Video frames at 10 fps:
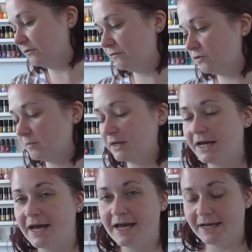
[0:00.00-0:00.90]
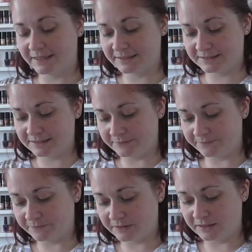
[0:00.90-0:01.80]
Formula X,
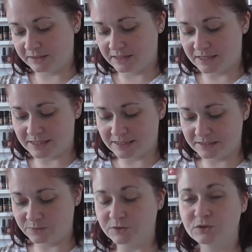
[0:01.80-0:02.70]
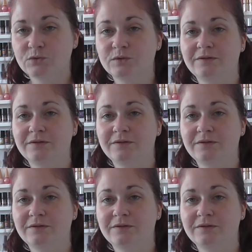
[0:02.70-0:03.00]
and this one's called